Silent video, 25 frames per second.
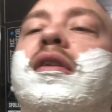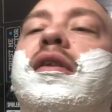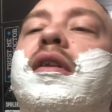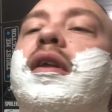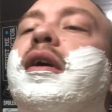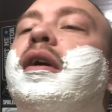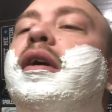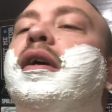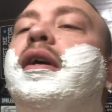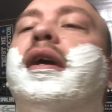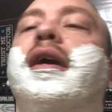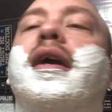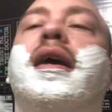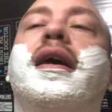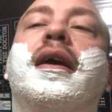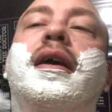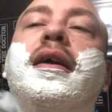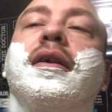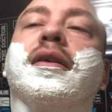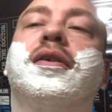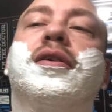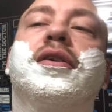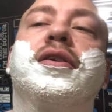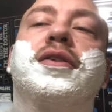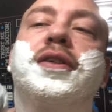Thick
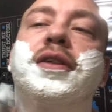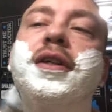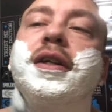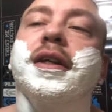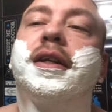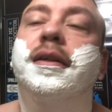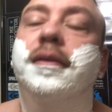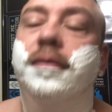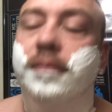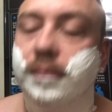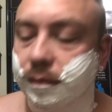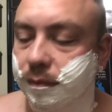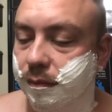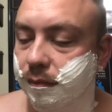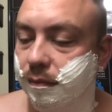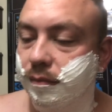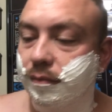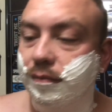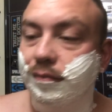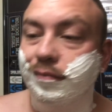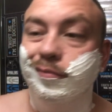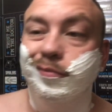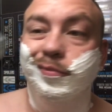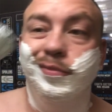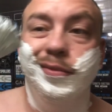and cushiony.
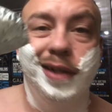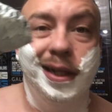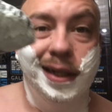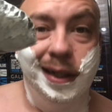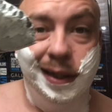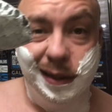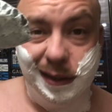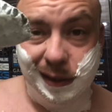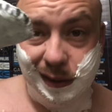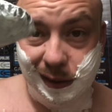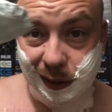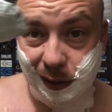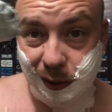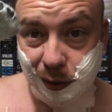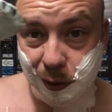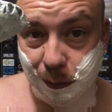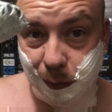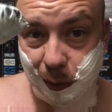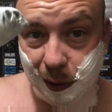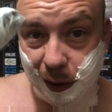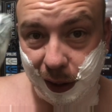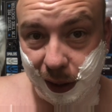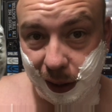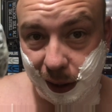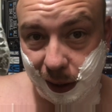Still
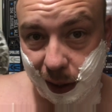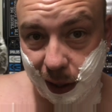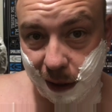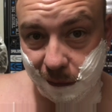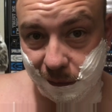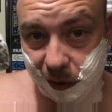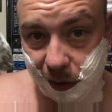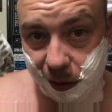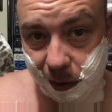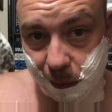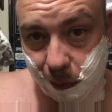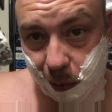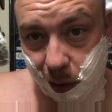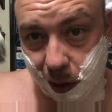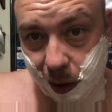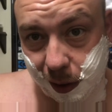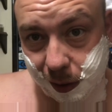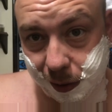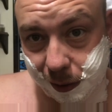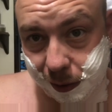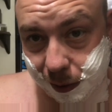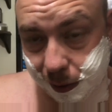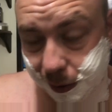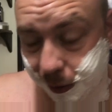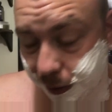plenty left in the
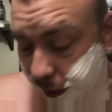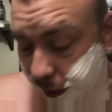brush.